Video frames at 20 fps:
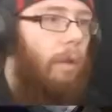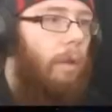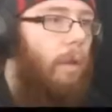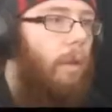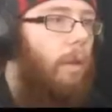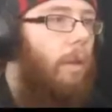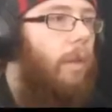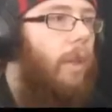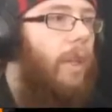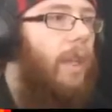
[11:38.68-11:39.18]

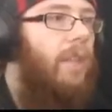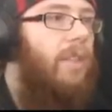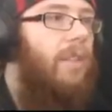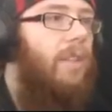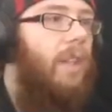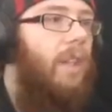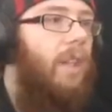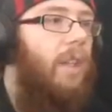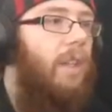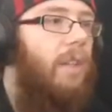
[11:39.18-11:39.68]
This
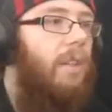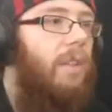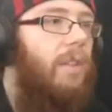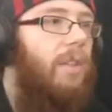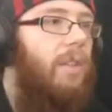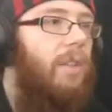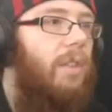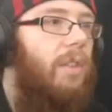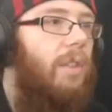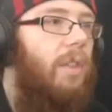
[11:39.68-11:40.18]

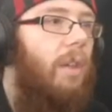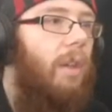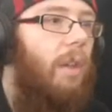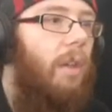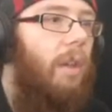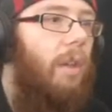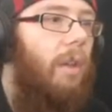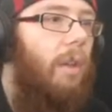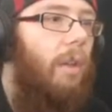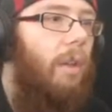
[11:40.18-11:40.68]
is
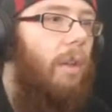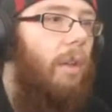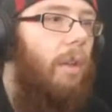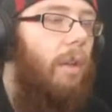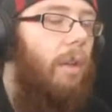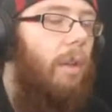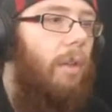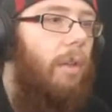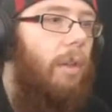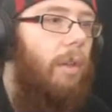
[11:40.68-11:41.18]

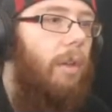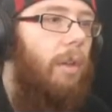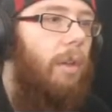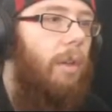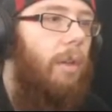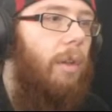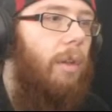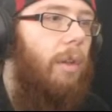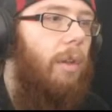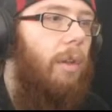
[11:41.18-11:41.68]

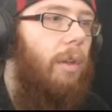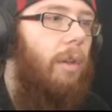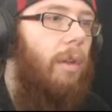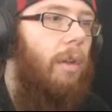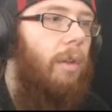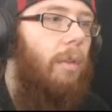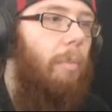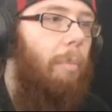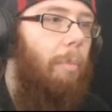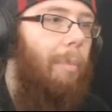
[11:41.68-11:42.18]
the
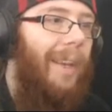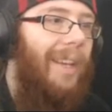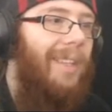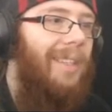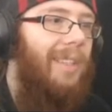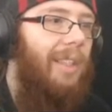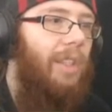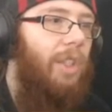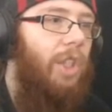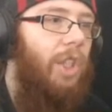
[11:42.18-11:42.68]

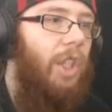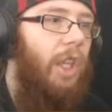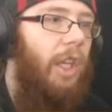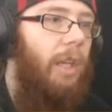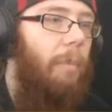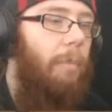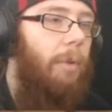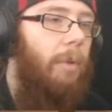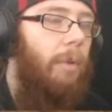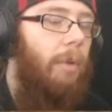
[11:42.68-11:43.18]
basic
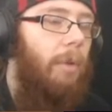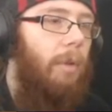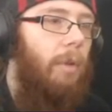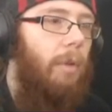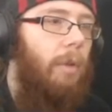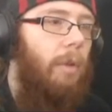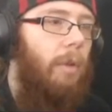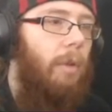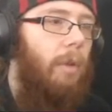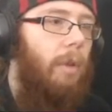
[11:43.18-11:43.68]
shape
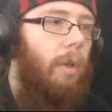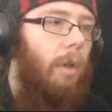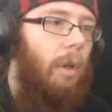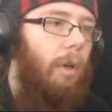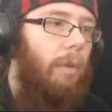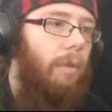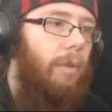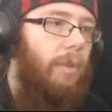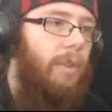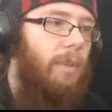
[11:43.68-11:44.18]
of
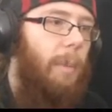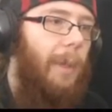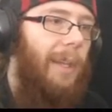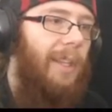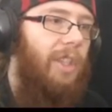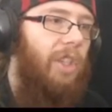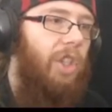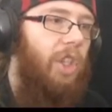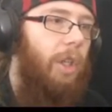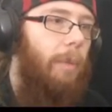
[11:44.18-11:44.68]
the
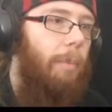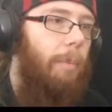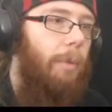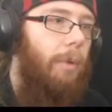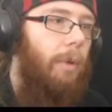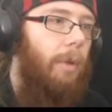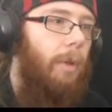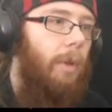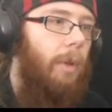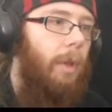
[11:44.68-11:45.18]
spaceship.
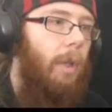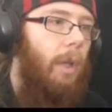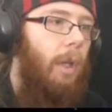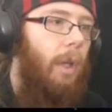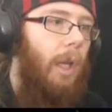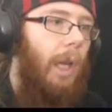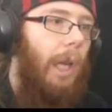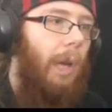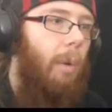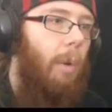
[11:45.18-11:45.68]

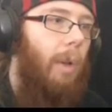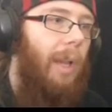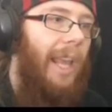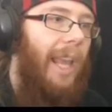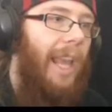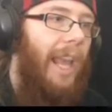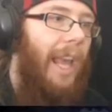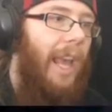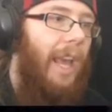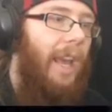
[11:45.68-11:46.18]
I will
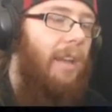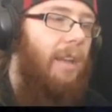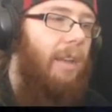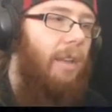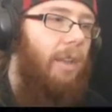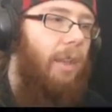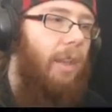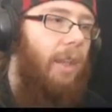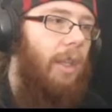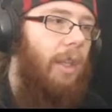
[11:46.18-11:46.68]
add a
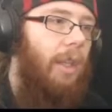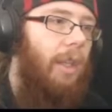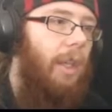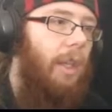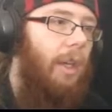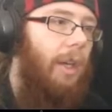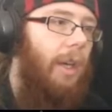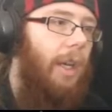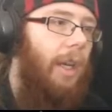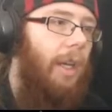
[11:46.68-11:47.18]
thing
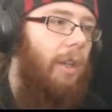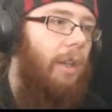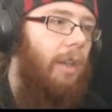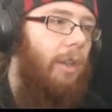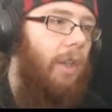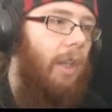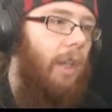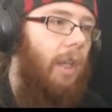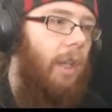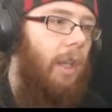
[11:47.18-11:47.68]
here and a
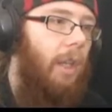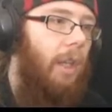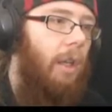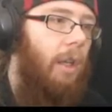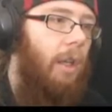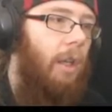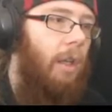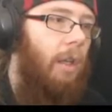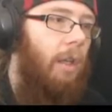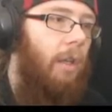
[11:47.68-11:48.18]

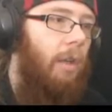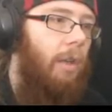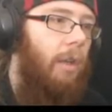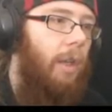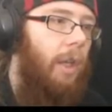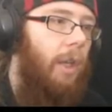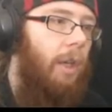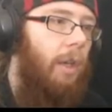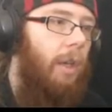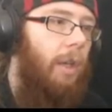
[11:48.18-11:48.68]
thing
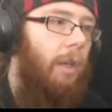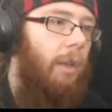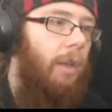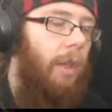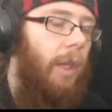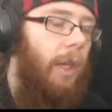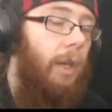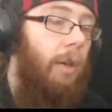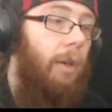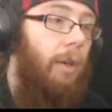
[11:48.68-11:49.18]
there and
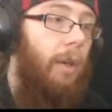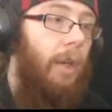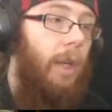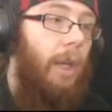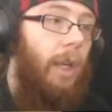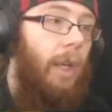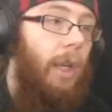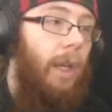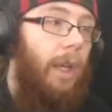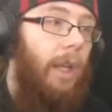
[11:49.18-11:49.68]
there,
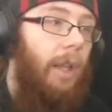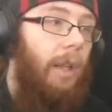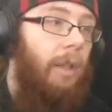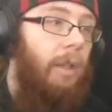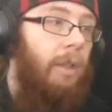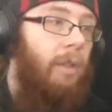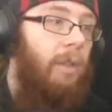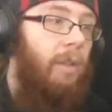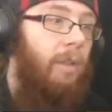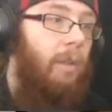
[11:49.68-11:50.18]

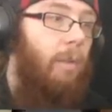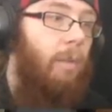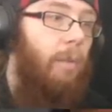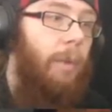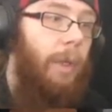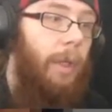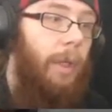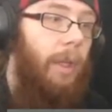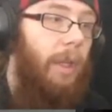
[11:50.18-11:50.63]
and